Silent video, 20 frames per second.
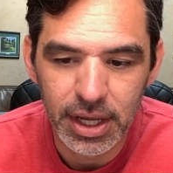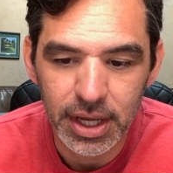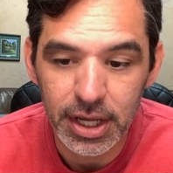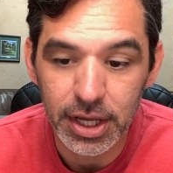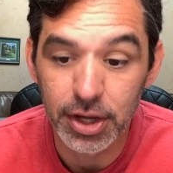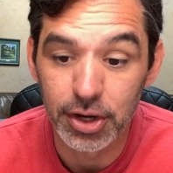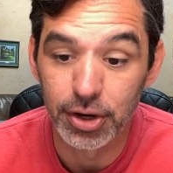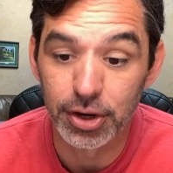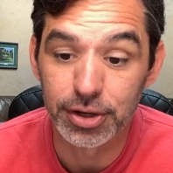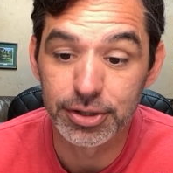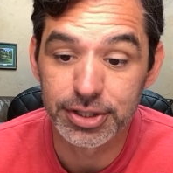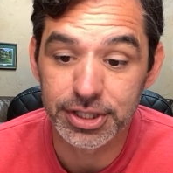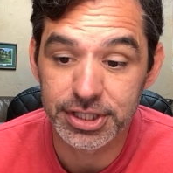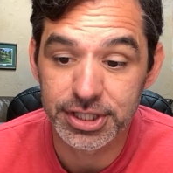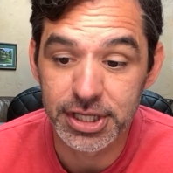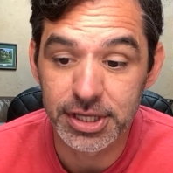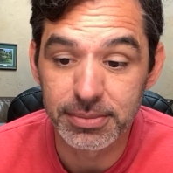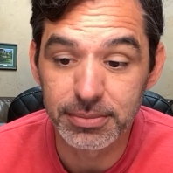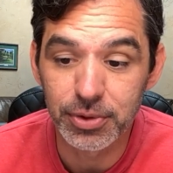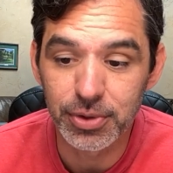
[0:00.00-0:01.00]
He urges
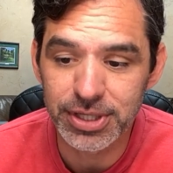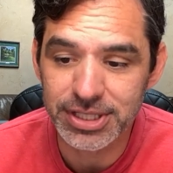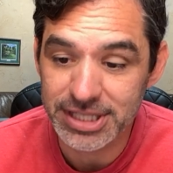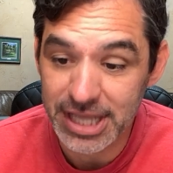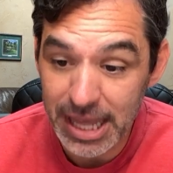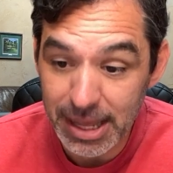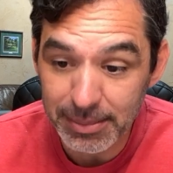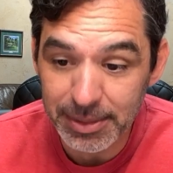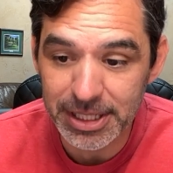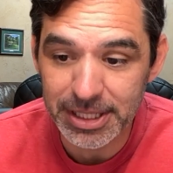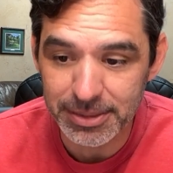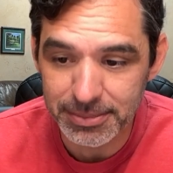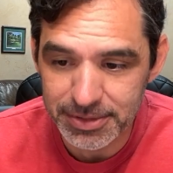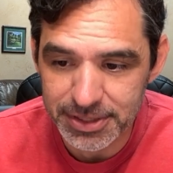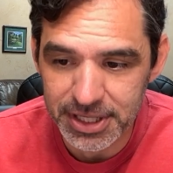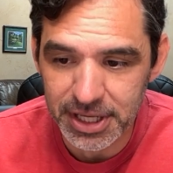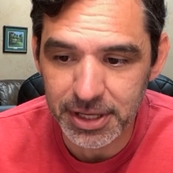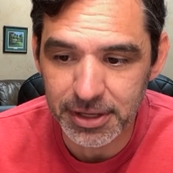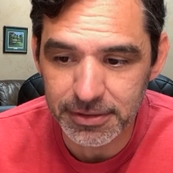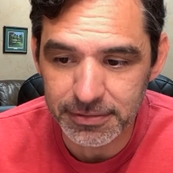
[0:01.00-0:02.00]
them to examine
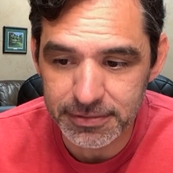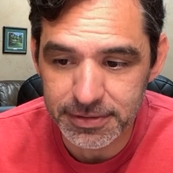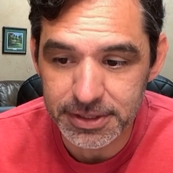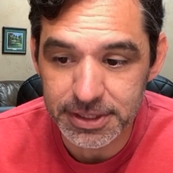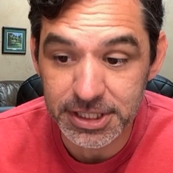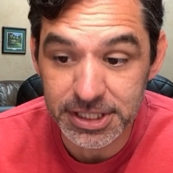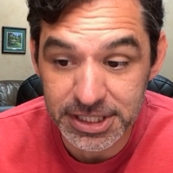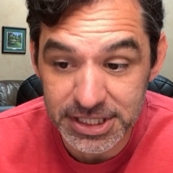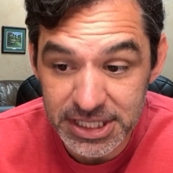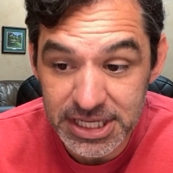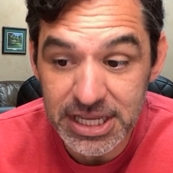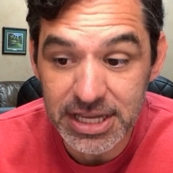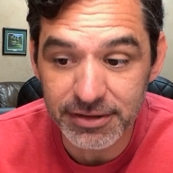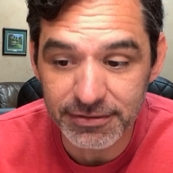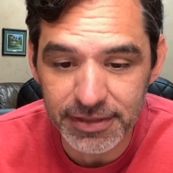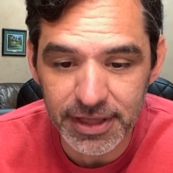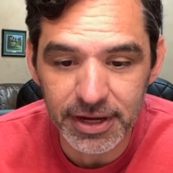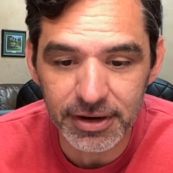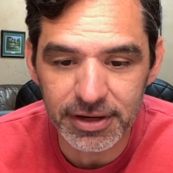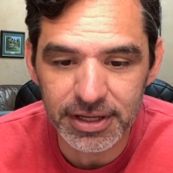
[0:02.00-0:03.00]
themselves to see
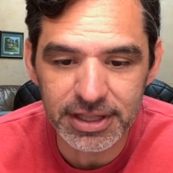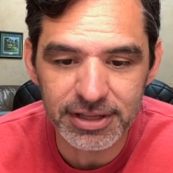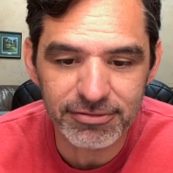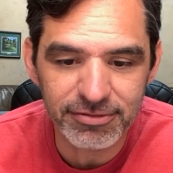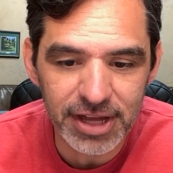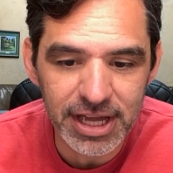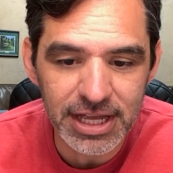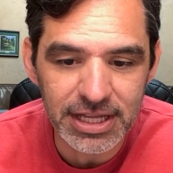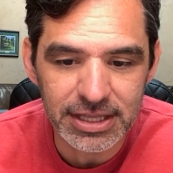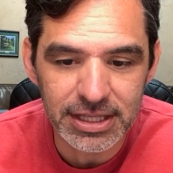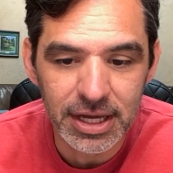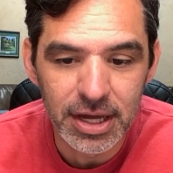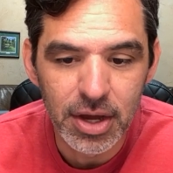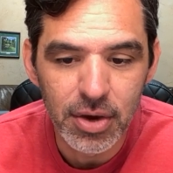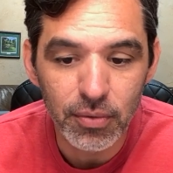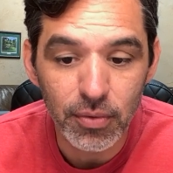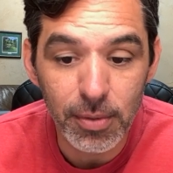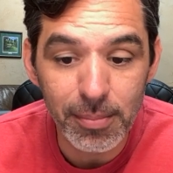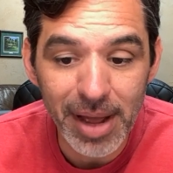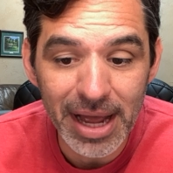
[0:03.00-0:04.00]
if they are in the faith,
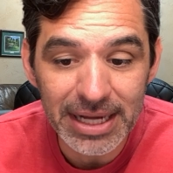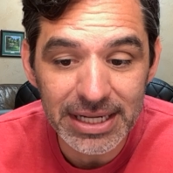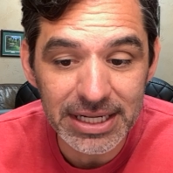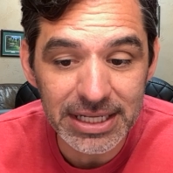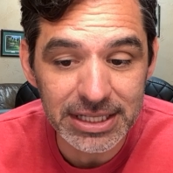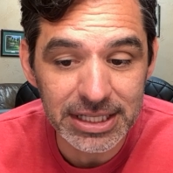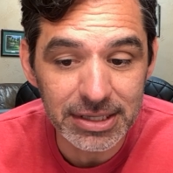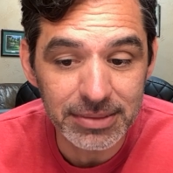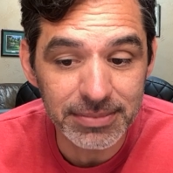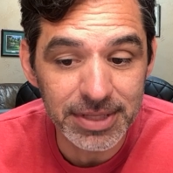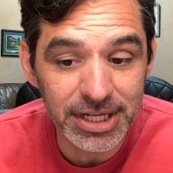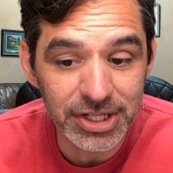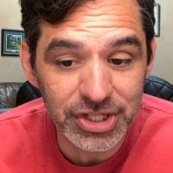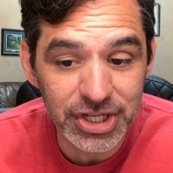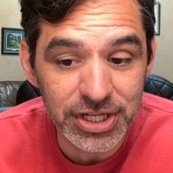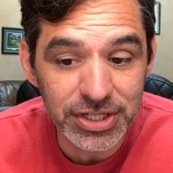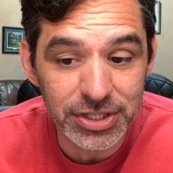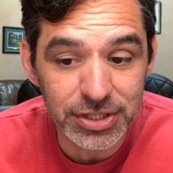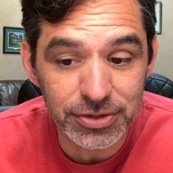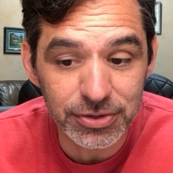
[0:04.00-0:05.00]
reminding them that
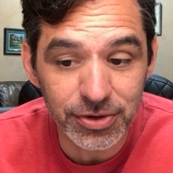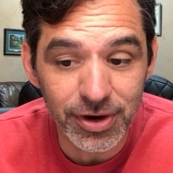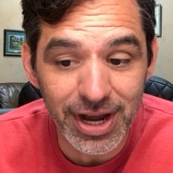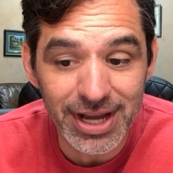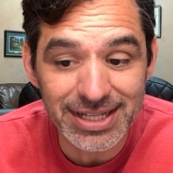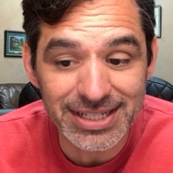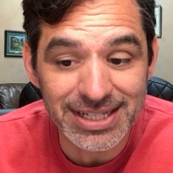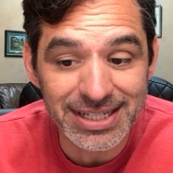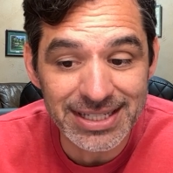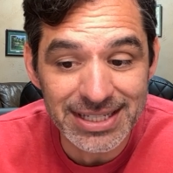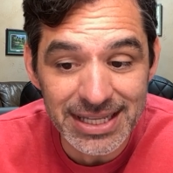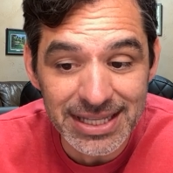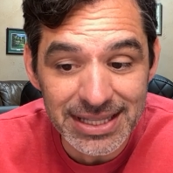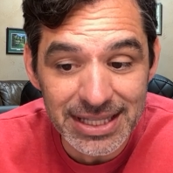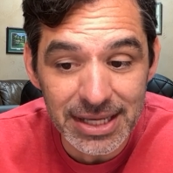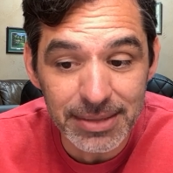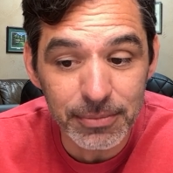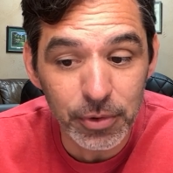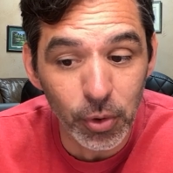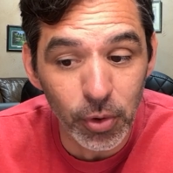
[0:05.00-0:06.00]
Jesus Christ is in
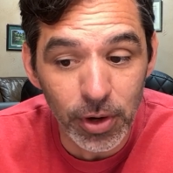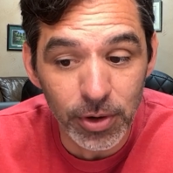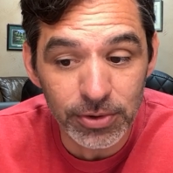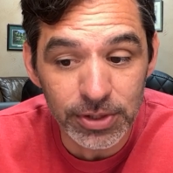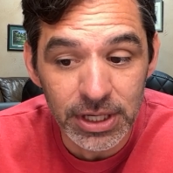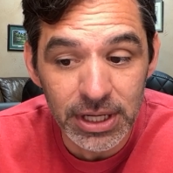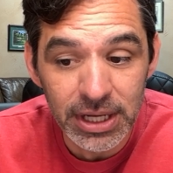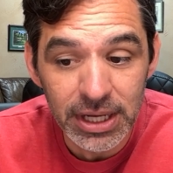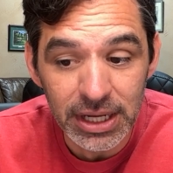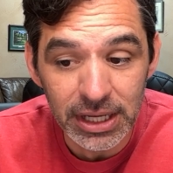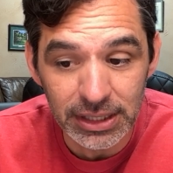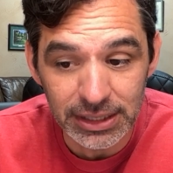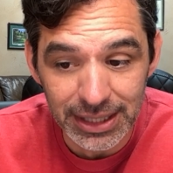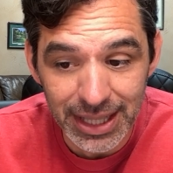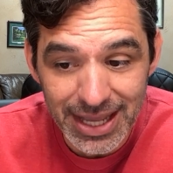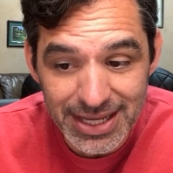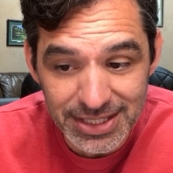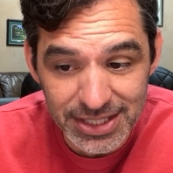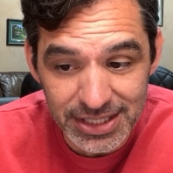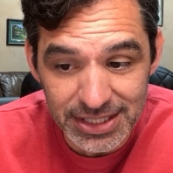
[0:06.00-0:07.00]
them, quote,
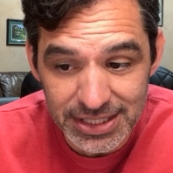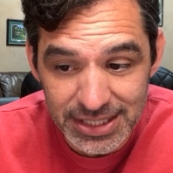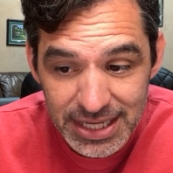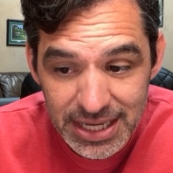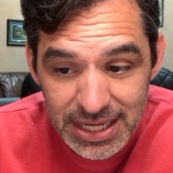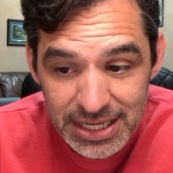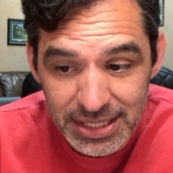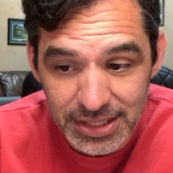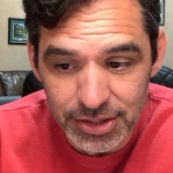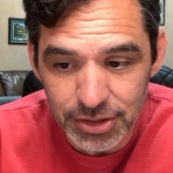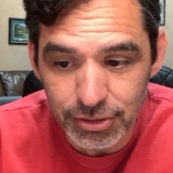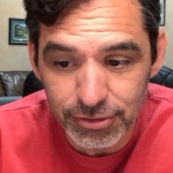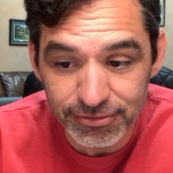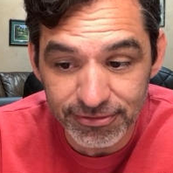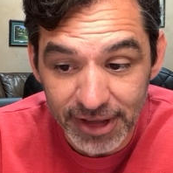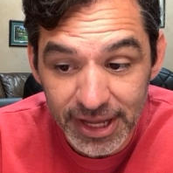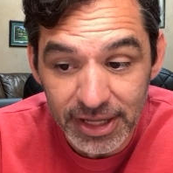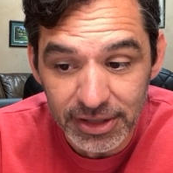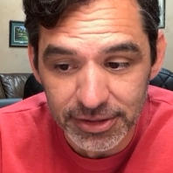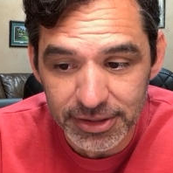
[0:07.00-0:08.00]
unless indeed you
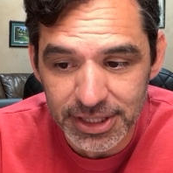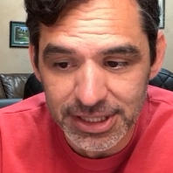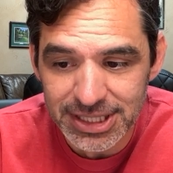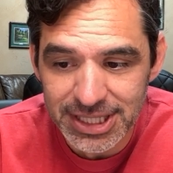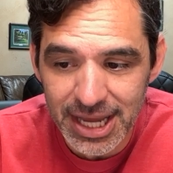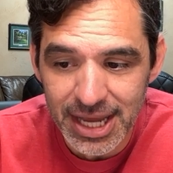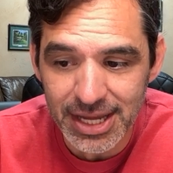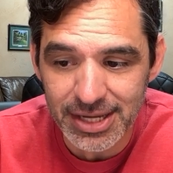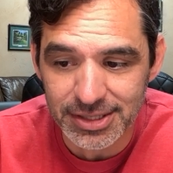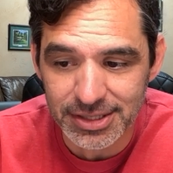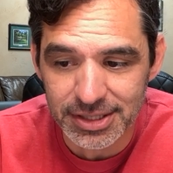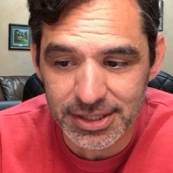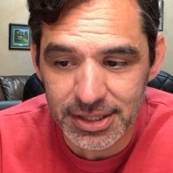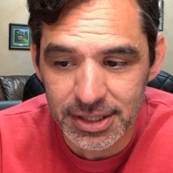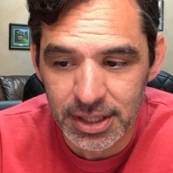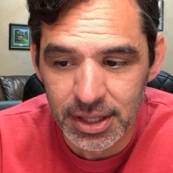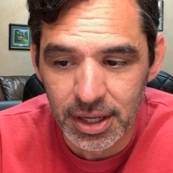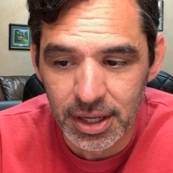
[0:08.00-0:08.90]
fail the test.